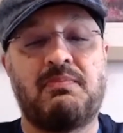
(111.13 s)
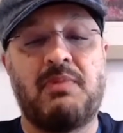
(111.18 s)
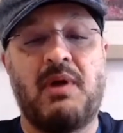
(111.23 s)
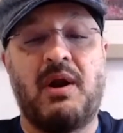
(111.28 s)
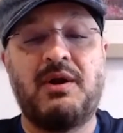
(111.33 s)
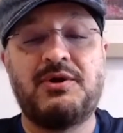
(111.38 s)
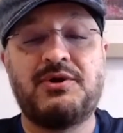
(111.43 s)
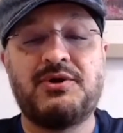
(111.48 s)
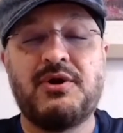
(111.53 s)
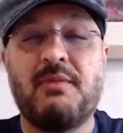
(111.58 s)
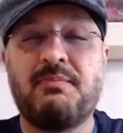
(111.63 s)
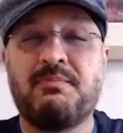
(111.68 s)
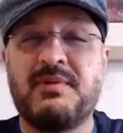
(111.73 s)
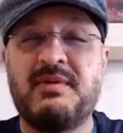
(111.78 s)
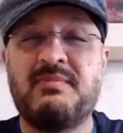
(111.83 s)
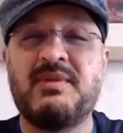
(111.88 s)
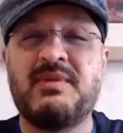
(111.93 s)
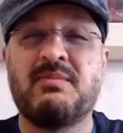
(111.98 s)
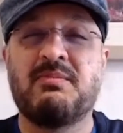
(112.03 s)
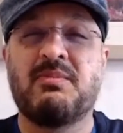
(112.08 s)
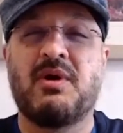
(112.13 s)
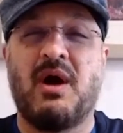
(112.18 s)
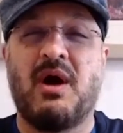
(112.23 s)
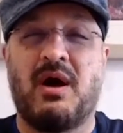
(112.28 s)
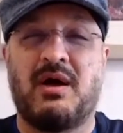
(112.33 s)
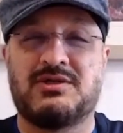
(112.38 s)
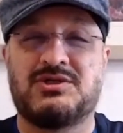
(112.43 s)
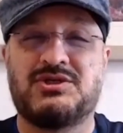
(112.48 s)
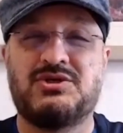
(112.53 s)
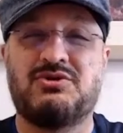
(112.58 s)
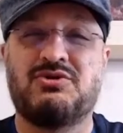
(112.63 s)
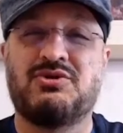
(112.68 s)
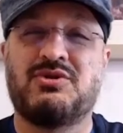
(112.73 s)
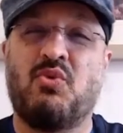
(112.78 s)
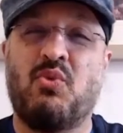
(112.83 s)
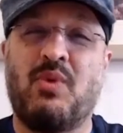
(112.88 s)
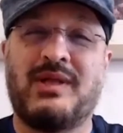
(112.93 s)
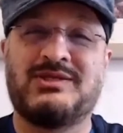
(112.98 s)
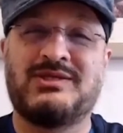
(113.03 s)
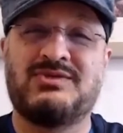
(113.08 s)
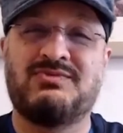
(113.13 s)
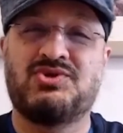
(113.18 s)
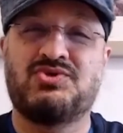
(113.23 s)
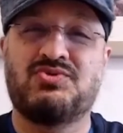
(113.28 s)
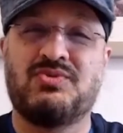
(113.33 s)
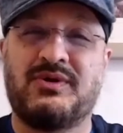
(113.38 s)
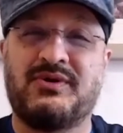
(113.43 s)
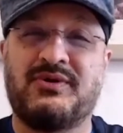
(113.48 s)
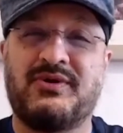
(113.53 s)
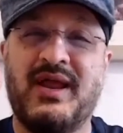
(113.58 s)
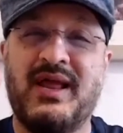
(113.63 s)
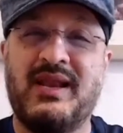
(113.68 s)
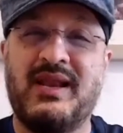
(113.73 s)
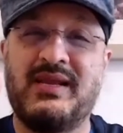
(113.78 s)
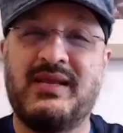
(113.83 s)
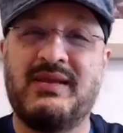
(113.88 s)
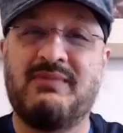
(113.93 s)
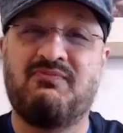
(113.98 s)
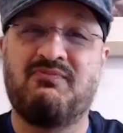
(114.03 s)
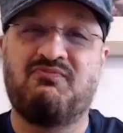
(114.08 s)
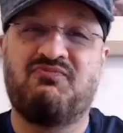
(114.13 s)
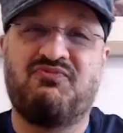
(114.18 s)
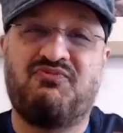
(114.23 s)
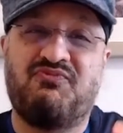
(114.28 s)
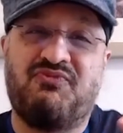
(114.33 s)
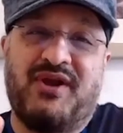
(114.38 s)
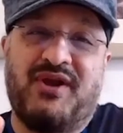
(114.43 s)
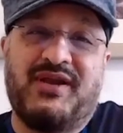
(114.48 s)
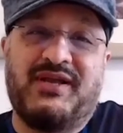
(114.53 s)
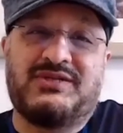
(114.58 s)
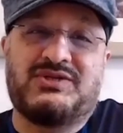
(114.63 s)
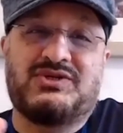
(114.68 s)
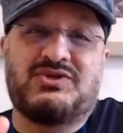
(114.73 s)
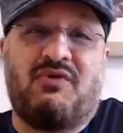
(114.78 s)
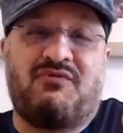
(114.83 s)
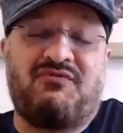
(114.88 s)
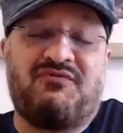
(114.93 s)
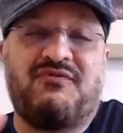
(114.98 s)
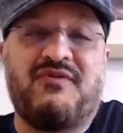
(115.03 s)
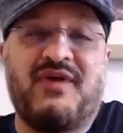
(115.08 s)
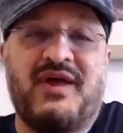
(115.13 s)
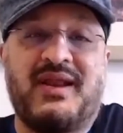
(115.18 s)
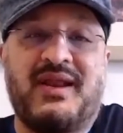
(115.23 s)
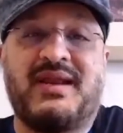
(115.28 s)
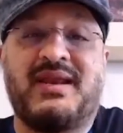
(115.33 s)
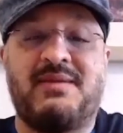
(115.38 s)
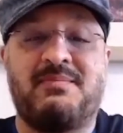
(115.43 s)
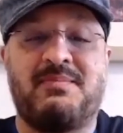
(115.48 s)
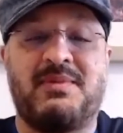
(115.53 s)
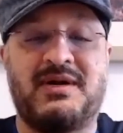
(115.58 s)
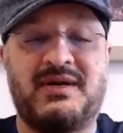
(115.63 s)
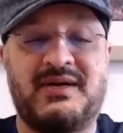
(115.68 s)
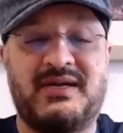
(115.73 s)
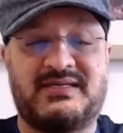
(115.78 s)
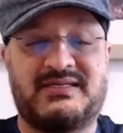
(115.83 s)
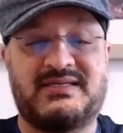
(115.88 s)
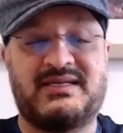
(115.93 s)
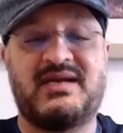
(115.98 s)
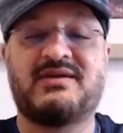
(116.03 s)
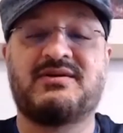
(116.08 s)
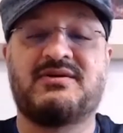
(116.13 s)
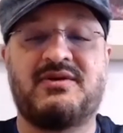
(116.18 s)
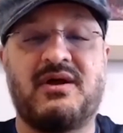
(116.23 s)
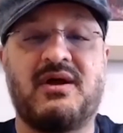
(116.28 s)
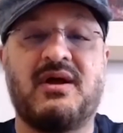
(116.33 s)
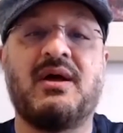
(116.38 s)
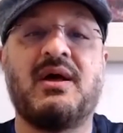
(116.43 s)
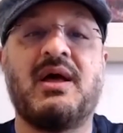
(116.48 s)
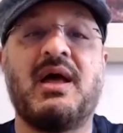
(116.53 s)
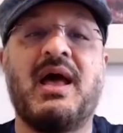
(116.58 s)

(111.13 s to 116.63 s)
ultra premium cars, the ones which were really very software enabled, etc.,